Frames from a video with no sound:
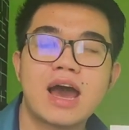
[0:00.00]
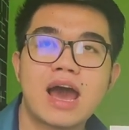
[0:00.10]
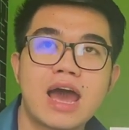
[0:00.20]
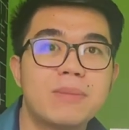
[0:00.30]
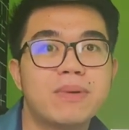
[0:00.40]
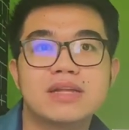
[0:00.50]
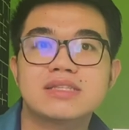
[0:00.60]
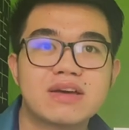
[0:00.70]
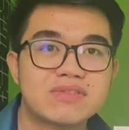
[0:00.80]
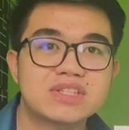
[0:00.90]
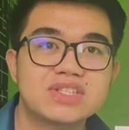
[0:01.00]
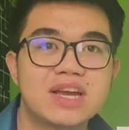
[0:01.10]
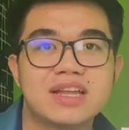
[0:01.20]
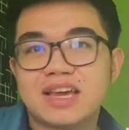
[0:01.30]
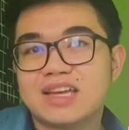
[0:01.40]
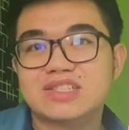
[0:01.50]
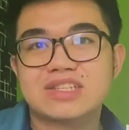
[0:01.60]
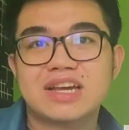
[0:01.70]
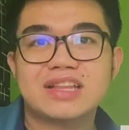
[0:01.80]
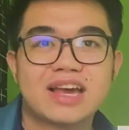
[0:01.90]
iPad 7th gen, 8th
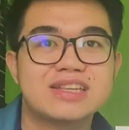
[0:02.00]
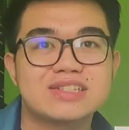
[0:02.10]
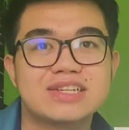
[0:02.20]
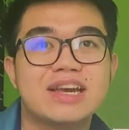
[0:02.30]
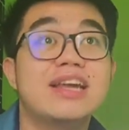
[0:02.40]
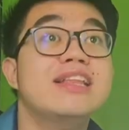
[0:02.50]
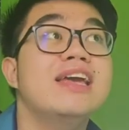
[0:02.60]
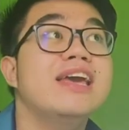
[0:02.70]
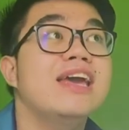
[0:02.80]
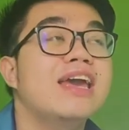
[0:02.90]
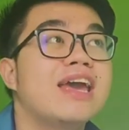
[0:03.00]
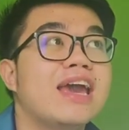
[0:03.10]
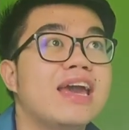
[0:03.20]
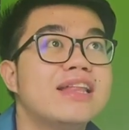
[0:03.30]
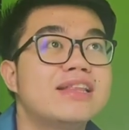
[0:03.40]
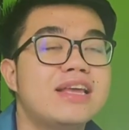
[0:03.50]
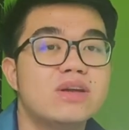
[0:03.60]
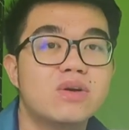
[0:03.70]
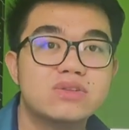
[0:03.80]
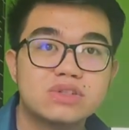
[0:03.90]
gen, 9th gen. And
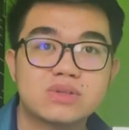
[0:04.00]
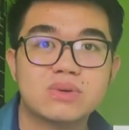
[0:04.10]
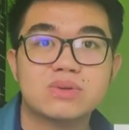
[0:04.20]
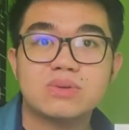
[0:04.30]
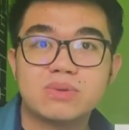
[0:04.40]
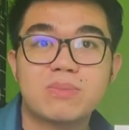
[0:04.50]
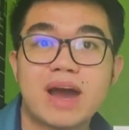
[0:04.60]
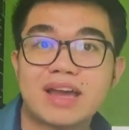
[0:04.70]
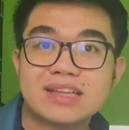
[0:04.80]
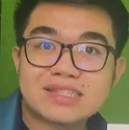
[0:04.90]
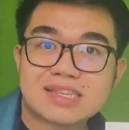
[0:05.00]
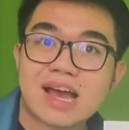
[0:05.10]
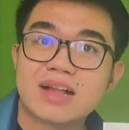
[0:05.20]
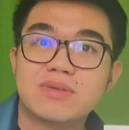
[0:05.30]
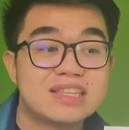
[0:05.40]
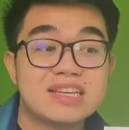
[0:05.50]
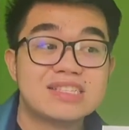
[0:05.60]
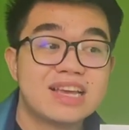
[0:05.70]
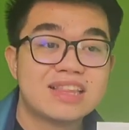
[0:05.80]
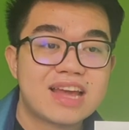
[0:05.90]
they also do buy and sell,
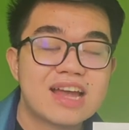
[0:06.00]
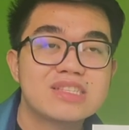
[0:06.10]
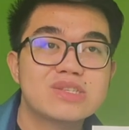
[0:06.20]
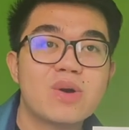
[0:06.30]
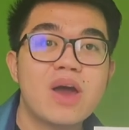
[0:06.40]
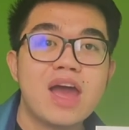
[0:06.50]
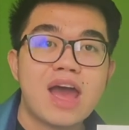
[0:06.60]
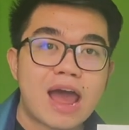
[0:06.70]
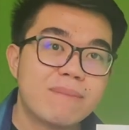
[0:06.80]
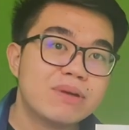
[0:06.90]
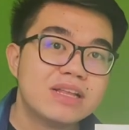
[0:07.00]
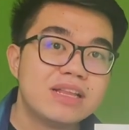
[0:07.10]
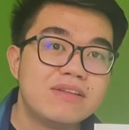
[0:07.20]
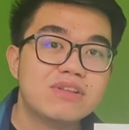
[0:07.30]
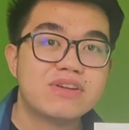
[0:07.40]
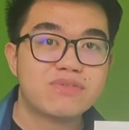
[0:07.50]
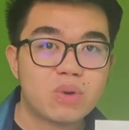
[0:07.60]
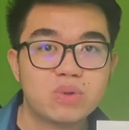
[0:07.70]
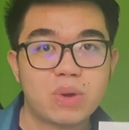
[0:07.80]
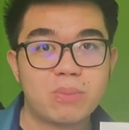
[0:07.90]
things like that. So I'm gonna leave their
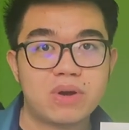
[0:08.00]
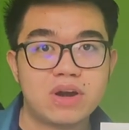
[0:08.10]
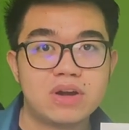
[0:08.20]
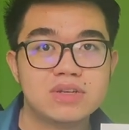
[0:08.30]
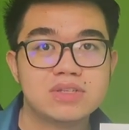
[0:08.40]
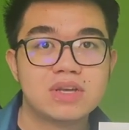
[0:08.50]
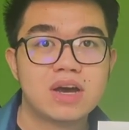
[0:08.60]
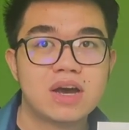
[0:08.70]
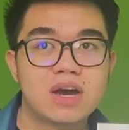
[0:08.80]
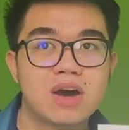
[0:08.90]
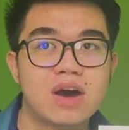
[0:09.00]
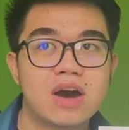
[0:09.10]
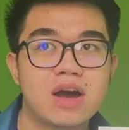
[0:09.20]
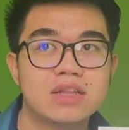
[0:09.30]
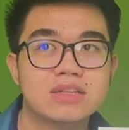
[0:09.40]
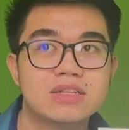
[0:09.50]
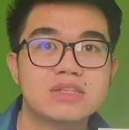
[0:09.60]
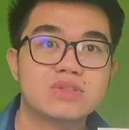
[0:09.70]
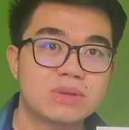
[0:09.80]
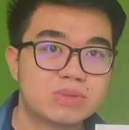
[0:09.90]
phone numbers on the
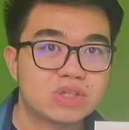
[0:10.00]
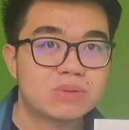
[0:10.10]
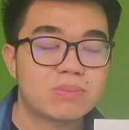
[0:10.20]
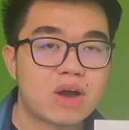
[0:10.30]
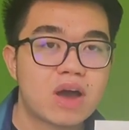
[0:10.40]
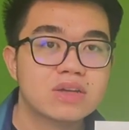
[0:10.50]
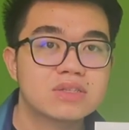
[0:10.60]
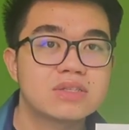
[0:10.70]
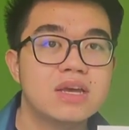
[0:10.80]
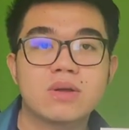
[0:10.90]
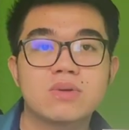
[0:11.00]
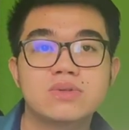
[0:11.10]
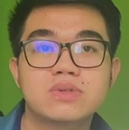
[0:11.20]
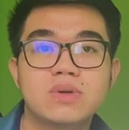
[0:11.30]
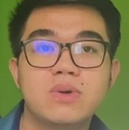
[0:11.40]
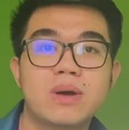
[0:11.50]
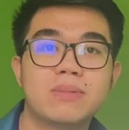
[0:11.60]
description box. Also, I'm